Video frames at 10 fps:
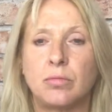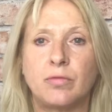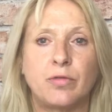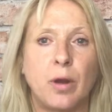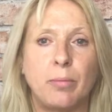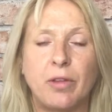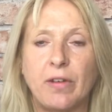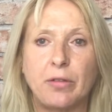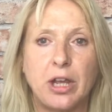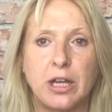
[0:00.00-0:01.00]
from the
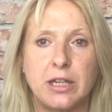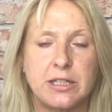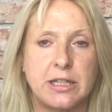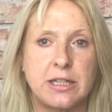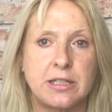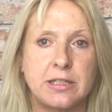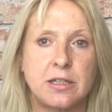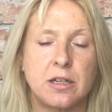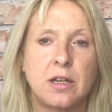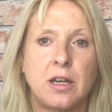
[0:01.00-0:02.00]
very early
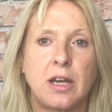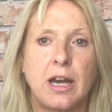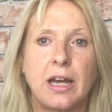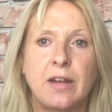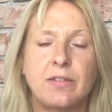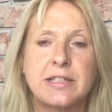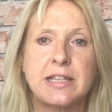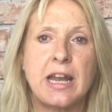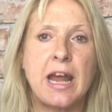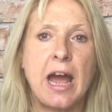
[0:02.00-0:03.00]
days. And if there's
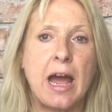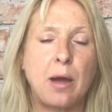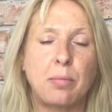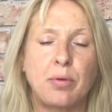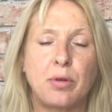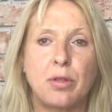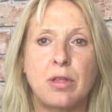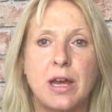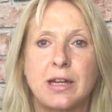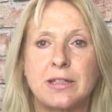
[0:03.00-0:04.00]
an app
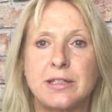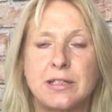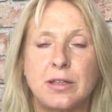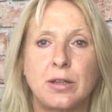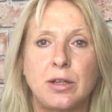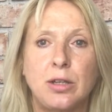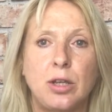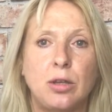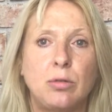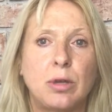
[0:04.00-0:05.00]
that
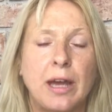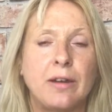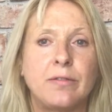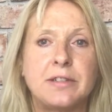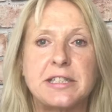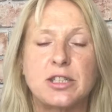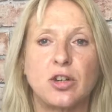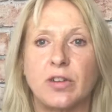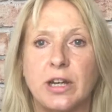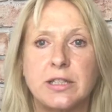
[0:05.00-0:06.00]
you can
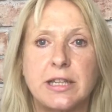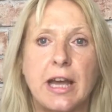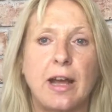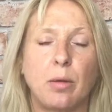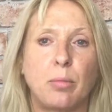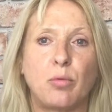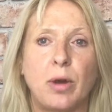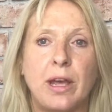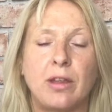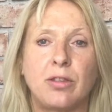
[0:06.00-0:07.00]
discover to help
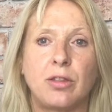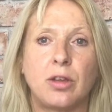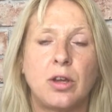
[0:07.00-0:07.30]
with